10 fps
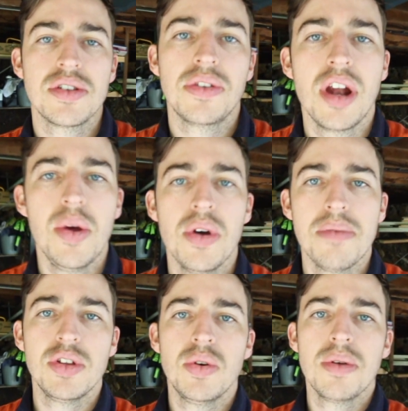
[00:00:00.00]
So today we're going
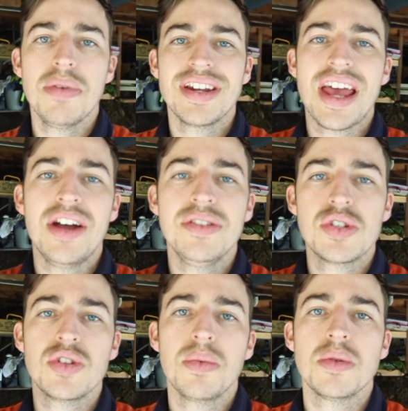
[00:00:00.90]
to be talking about how to
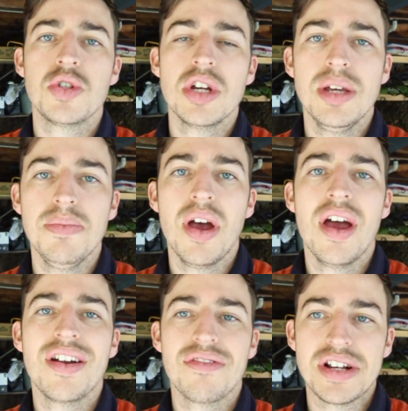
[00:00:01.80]
stop your Jeep
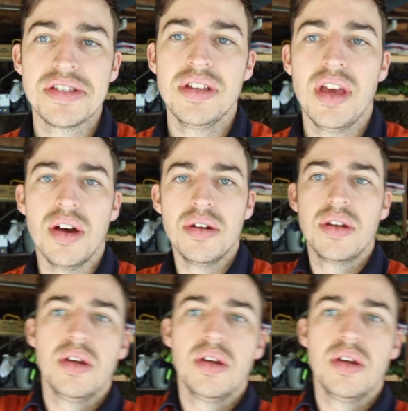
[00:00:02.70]
rusting out.